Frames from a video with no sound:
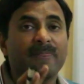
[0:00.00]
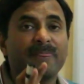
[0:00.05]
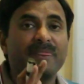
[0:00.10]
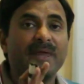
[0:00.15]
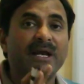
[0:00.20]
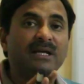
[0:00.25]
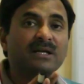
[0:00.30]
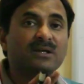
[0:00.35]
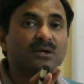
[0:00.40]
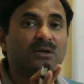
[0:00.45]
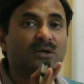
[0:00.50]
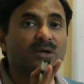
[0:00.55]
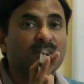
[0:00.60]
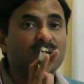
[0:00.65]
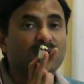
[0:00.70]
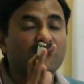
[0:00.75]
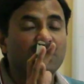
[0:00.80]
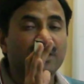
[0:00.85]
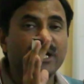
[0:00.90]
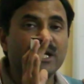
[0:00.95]
that
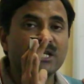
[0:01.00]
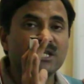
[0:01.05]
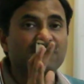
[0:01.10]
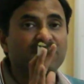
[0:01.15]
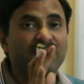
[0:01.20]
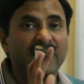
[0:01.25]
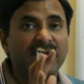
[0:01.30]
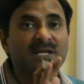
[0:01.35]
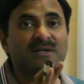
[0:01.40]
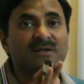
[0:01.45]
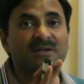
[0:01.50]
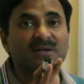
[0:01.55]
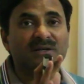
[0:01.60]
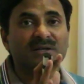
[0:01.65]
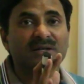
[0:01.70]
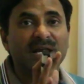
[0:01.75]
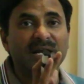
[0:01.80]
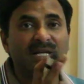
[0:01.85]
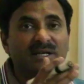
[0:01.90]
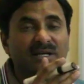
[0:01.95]
it's fine
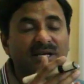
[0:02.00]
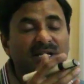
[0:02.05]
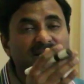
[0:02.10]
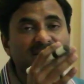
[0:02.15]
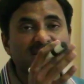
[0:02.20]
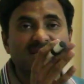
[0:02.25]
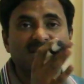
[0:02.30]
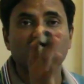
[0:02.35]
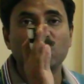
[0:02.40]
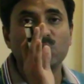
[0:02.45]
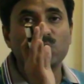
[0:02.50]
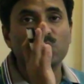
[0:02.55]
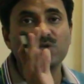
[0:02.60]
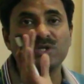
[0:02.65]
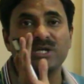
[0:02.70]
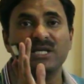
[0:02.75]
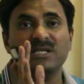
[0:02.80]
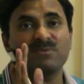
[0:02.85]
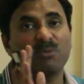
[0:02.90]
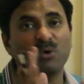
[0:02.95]
that it's
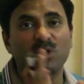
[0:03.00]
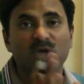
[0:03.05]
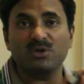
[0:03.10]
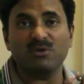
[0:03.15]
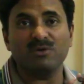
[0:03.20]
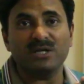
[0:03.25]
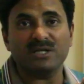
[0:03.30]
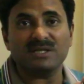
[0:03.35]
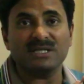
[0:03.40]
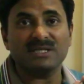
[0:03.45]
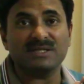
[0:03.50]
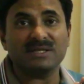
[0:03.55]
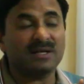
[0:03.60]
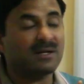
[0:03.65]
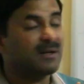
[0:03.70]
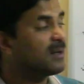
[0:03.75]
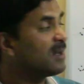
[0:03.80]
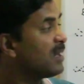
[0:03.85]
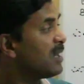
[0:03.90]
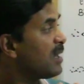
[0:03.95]
used as molecular scissor,